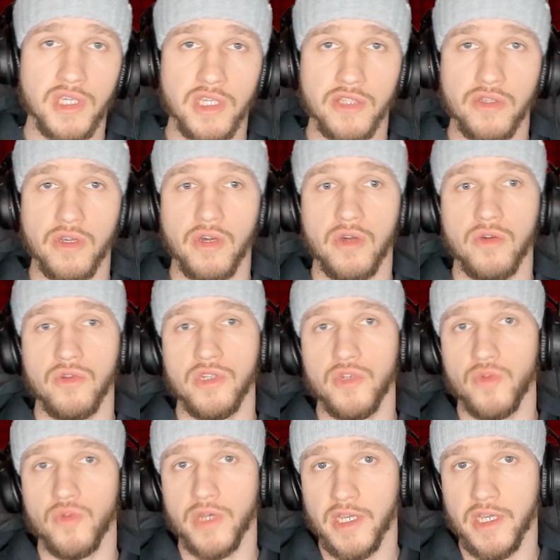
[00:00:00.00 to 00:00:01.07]
the only
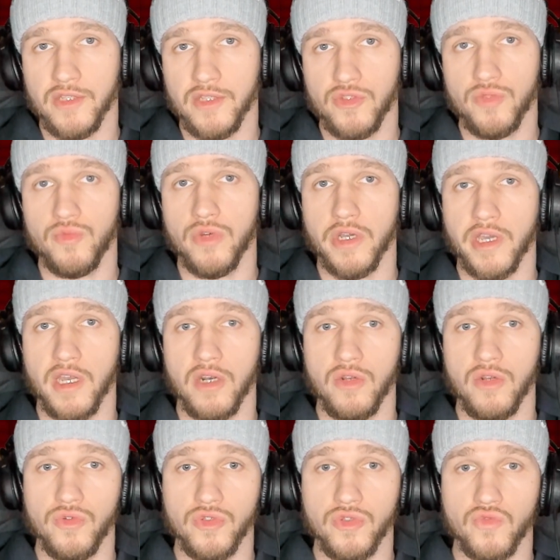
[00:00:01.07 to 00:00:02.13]
way Dubois can
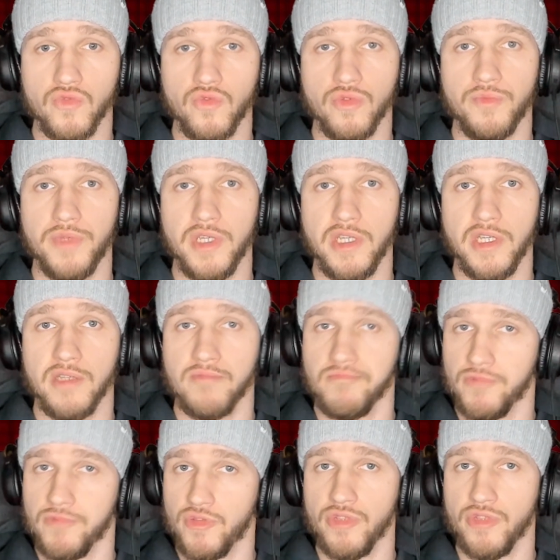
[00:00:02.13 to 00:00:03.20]
lose would be
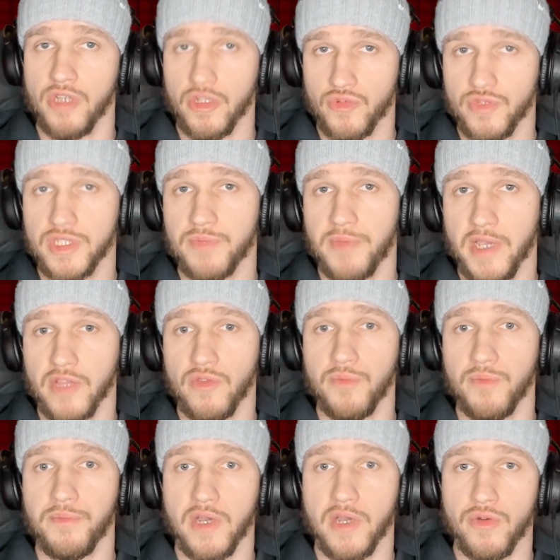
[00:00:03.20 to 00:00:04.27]
to not respect the
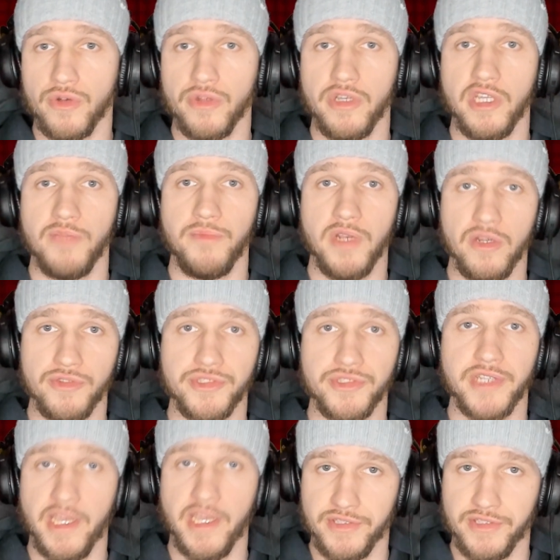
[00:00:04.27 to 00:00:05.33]
power in Miller's
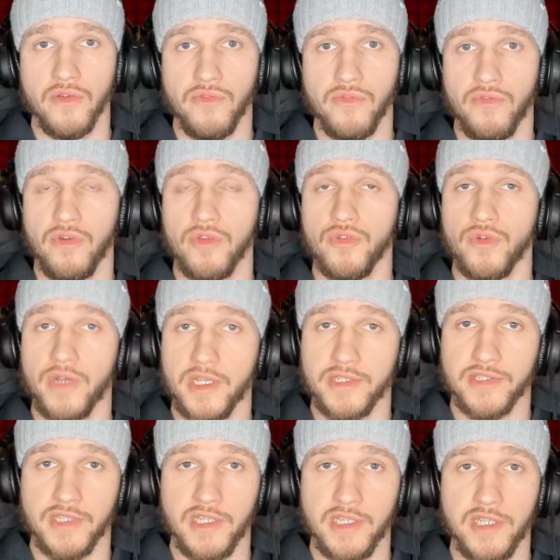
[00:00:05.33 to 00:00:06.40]
hands. For the
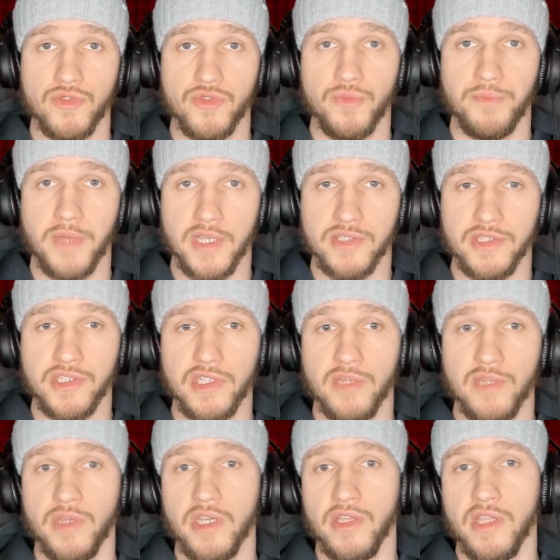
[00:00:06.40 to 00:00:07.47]
rest, he surpasses
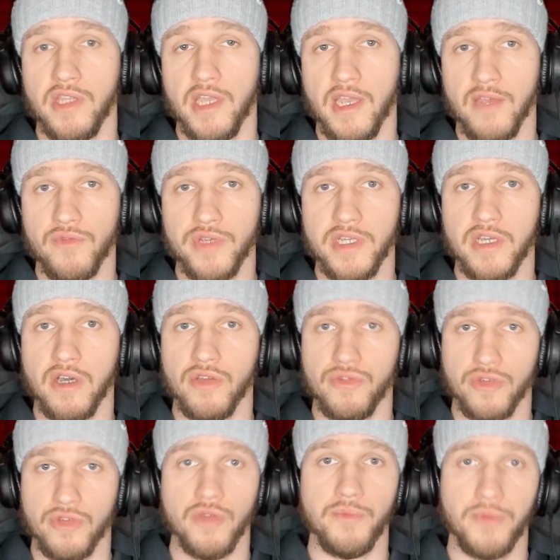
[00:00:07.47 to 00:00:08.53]
him in every
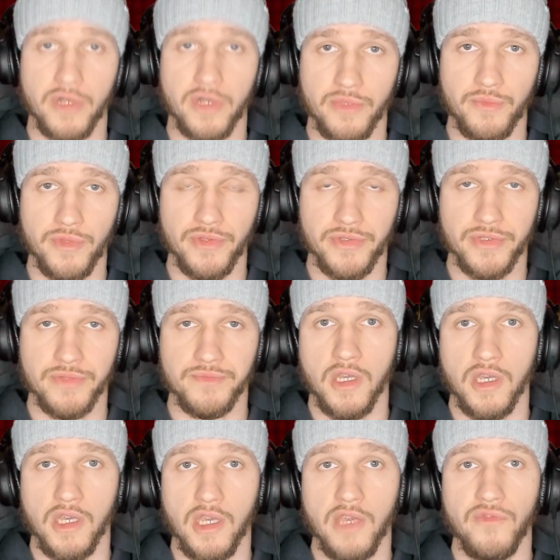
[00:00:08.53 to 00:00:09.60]
other compartment.
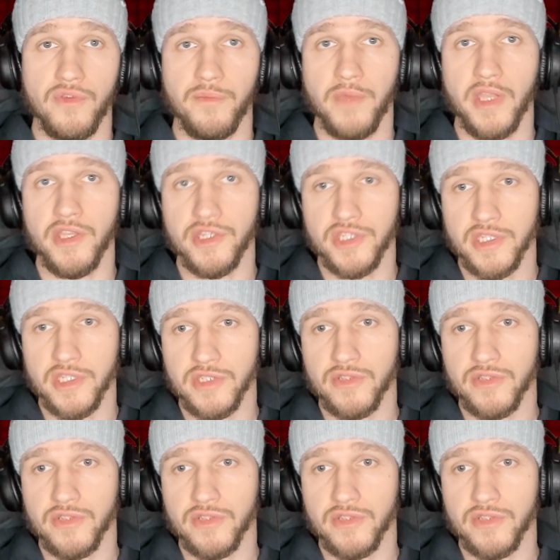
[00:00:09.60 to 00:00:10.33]
If he manages the